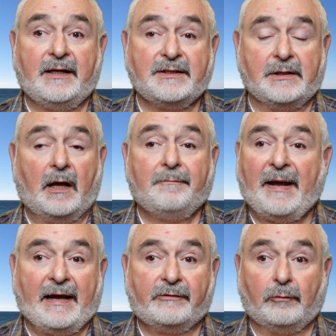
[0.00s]
is not
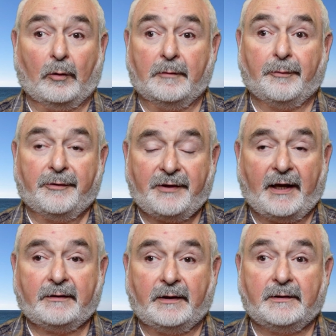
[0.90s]
password
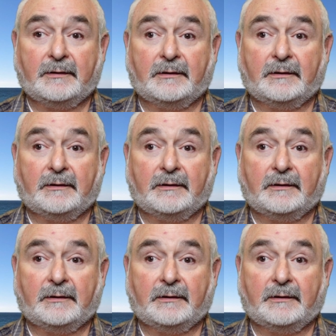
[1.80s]
protected.